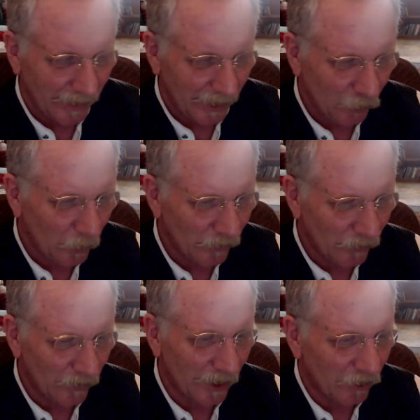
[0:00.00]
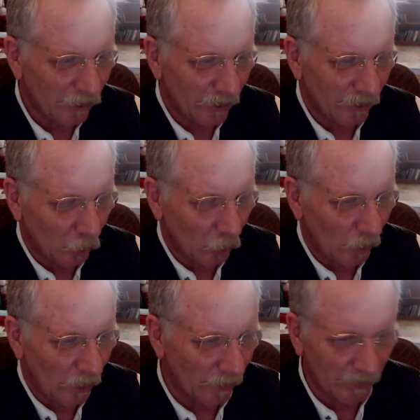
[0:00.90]
his presentation is no
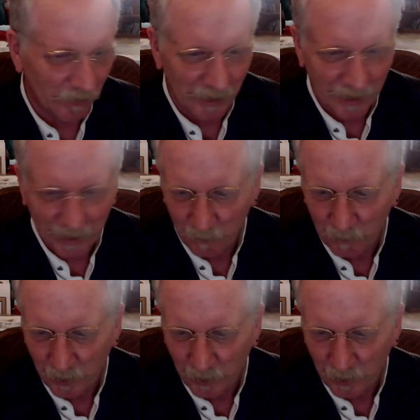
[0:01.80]
longer extant,